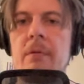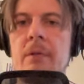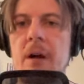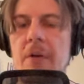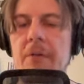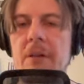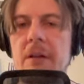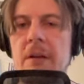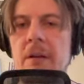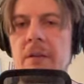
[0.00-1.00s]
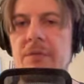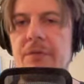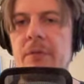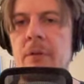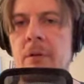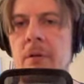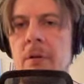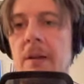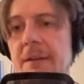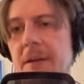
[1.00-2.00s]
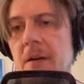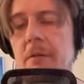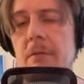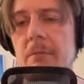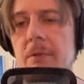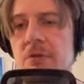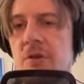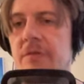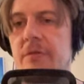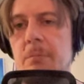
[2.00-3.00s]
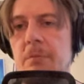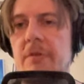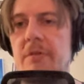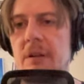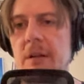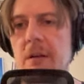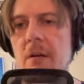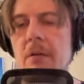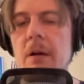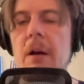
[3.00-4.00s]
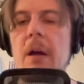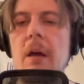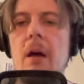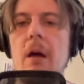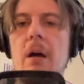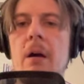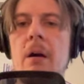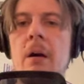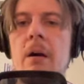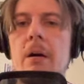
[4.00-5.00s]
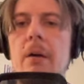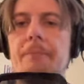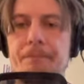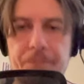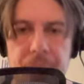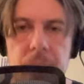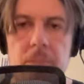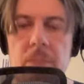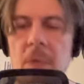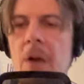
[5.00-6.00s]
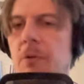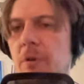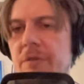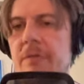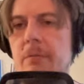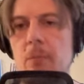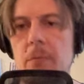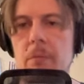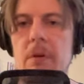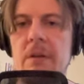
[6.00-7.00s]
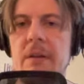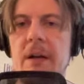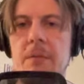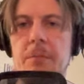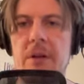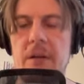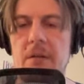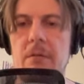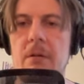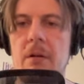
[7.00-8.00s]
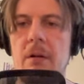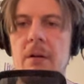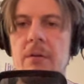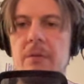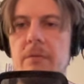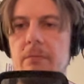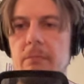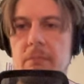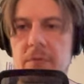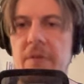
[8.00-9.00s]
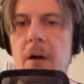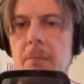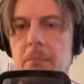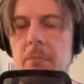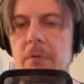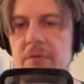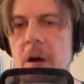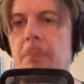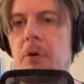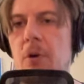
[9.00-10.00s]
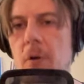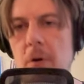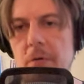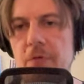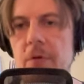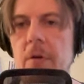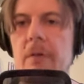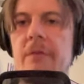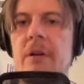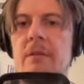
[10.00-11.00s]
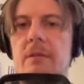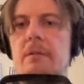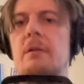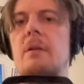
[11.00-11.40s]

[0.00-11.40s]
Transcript: currently it's linear, just simplest linear. of course, it can be some some curve that